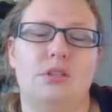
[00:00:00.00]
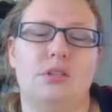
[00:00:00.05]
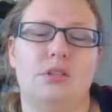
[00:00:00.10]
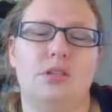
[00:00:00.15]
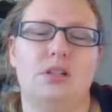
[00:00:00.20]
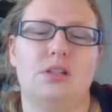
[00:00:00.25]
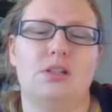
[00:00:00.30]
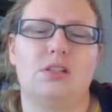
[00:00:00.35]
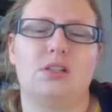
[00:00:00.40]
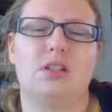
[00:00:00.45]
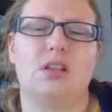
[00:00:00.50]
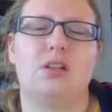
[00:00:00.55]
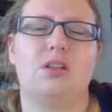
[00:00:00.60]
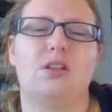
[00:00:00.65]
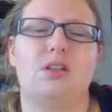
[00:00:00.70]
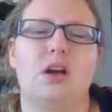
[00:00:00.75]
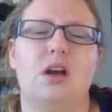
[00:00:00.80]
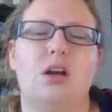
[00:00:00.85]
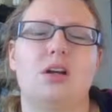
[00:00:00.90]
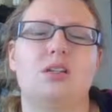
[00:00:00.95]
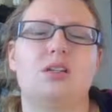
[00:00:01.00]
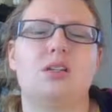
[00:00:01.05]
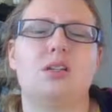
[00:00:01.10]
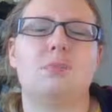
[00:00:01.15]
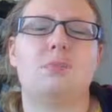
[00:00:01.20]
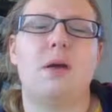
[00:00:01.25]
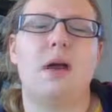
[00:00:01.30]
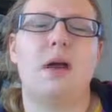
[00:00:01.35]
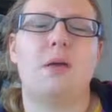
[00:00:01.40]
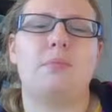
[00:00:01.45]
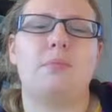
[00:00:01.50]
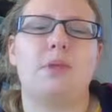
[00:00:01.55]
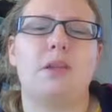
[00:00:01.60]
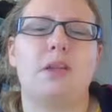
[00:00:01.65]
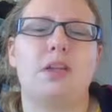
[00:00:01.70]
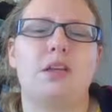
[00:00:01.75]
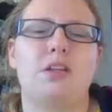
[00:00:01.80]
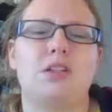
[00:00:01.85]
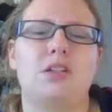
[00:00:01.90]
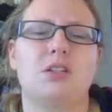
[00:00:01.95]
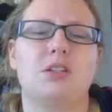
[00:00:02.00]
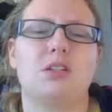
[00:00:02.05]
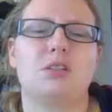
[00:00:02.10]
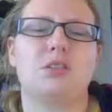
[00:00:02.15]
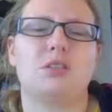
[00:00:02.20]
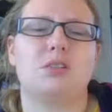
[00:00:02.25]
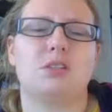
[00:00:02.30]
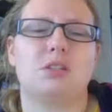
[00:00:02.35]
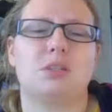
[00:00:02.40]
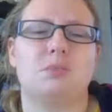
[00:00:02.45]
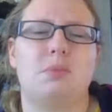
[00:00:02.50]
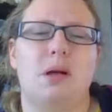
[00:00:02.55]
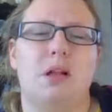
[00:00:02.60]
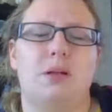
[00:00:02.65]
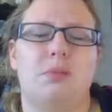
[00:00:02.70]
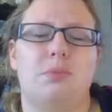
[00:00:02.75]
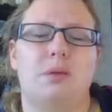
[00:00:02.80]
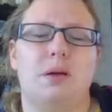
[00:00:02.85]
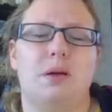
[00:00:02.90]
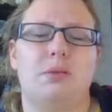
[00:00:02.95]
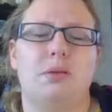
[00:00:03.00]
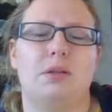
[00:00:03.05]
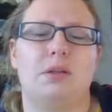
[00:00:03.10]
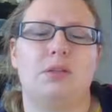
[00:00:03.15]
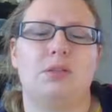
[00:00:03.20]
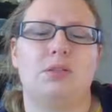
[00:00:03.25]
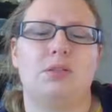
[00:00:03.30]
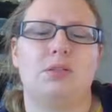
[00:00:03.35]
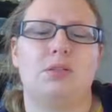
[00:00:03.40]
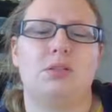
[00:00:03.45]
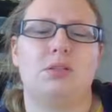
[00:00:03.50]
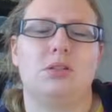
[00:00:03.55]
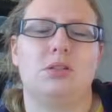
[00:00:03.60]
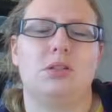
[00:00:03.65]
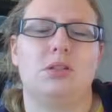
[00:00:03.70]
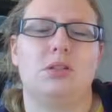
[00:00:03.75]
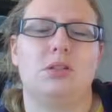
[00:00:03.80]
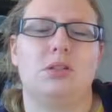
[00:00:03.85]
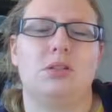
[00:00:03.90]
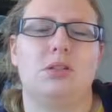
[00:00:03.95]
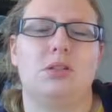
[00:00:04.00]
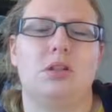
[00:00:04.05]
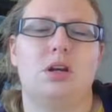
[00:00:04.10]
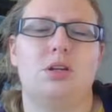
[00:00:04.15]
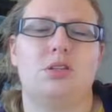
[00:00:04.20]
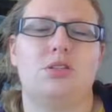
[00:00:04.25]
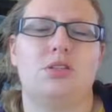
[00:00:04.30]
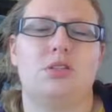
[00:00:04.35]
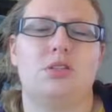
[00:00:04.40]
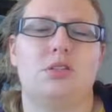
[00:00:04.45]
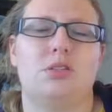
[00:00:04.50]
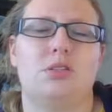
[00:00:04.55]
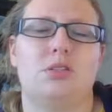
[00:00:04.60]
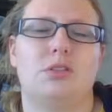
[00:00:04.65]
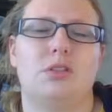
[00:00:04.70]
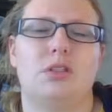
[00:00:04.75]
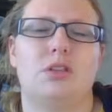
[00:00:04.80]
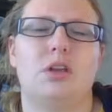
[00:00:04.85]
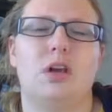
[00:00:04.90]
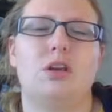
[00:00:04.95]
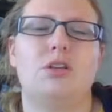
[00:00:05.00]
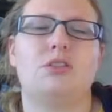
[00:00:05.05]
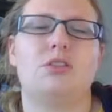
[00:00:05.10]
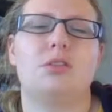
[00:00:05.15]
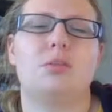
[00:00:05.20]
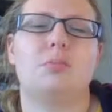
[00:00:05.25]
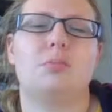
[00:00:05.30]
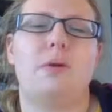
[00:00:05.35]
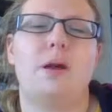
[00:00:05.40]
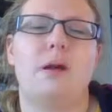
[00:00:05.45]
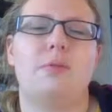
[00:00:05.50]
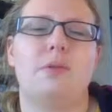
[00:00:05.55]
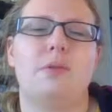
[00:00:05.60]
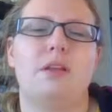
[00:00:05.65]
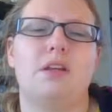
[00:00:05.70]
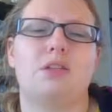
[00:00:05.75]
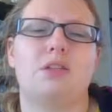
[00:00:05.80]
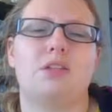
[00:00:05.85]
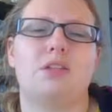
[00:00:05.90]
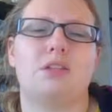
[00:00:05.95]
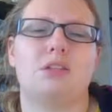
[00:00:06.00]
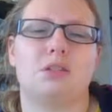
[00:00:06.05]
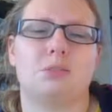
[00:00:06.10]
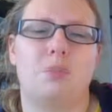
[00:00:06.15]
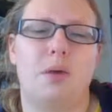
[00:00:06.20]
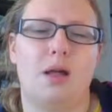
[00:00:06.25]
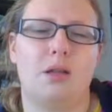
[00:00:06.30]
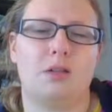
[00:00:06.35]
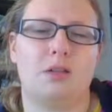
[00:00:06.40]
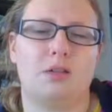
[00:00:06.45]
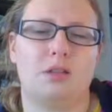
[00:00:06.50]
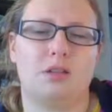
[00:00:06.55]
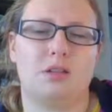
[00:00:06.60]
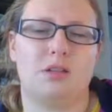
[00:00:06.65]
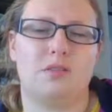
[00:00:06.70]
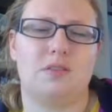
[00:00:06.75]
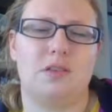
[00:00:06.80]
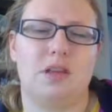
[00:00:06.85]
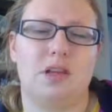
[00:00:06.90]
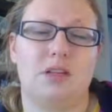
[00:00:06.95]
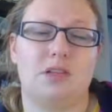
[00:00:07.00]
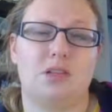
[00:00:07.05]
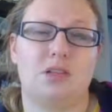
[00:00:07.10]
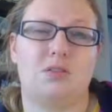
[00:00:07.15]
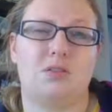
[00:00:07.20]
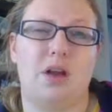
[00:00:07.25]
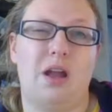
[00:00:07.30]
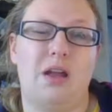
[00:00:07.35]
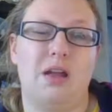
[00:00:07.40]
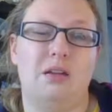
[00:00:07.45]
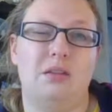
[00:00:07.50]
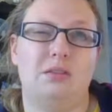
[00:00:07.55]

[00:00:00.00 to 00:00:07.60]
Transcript: is it larger population or smaller? Larger. The larger the population, the smaller the deviation, right?